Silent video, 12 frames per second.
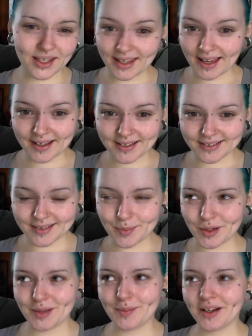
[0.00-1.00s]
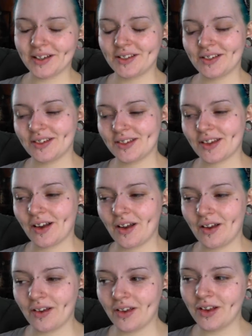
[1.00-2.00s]
Yeah, pretty much. So,
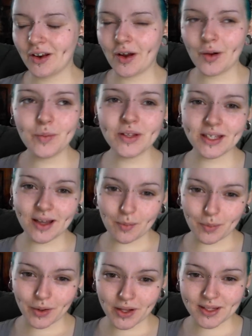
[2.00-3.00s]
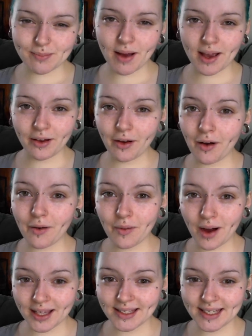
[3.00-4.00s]
onwards and upwards. My
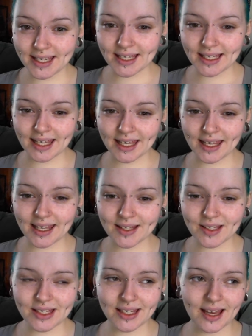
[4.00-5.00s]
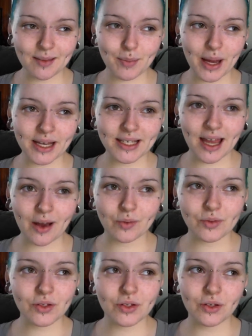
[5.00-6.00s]
goal ideally is to get back
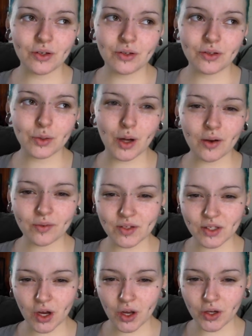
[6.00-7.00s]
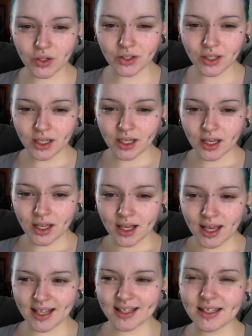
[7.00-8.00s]
down to 12 stone.
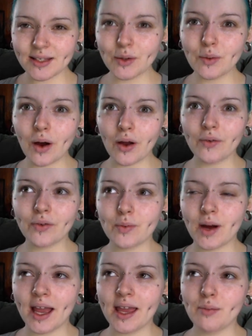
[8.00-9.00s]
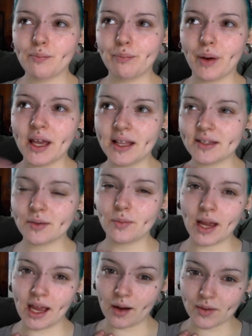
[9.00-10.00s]
It's still overweight, but it's a
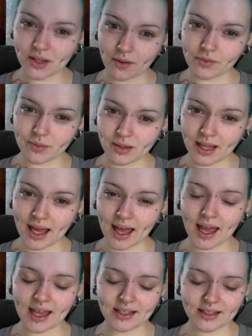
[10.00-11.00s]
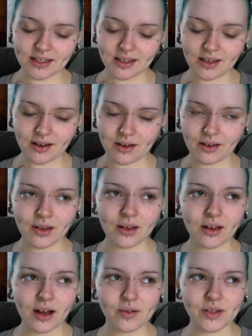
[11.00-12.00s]
weight I was comfortable at, and I
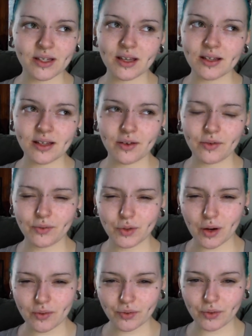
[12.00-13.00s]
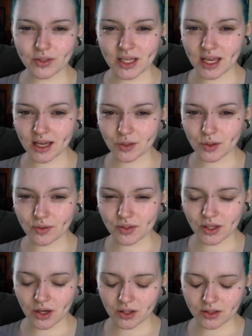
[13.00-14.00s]
was a size like 12 to 14 at 12
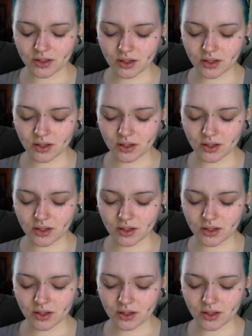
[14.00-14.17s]
stone.